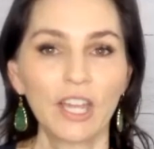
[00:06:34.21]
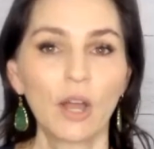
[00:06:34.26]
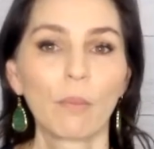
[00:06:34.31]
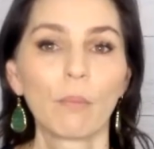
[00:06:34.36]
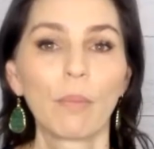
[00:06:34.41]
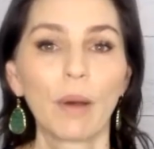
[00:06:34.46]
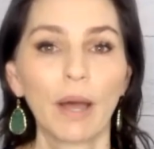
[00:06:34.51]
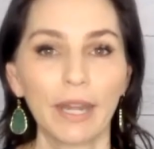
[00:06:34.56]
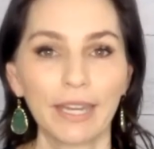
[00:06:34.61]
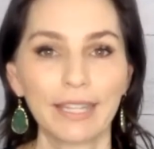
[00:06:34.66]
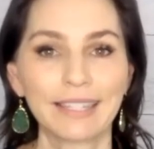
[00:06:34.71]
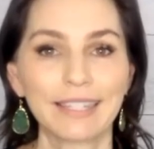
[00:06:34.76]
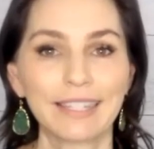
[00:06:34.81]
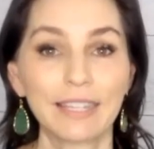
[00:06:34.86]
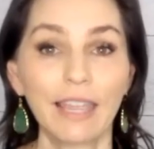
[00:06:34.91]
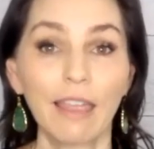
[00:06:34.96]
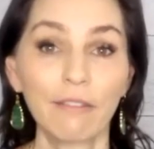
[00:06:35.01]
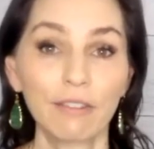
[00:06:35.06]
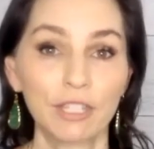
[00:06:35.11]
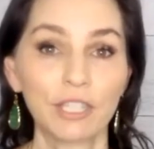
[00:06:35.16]
but it
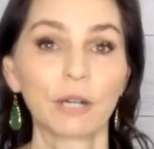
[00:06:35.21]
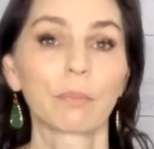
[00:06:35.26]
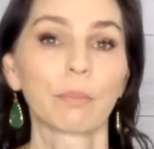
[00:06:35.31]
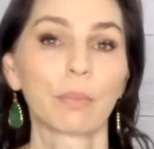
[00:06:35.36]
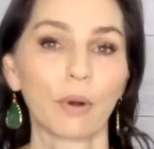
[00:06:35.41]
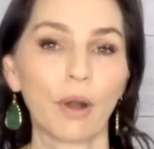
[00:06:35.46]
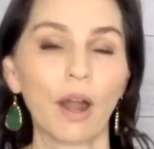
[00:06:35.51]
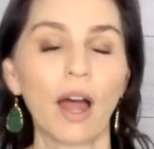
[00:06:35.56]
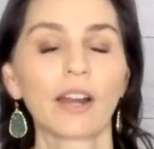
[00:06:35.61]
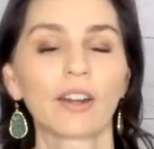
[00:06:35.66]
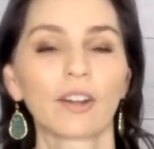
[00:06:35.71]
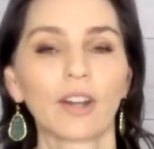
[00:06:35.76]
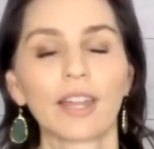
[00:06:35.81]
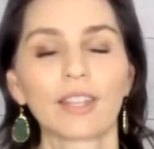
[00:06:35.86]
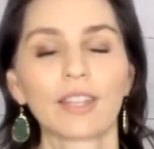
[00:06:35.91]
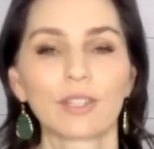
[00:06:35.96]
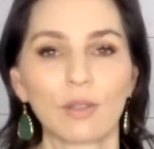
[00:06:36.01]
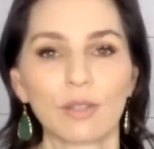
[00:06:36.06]
saves their progress.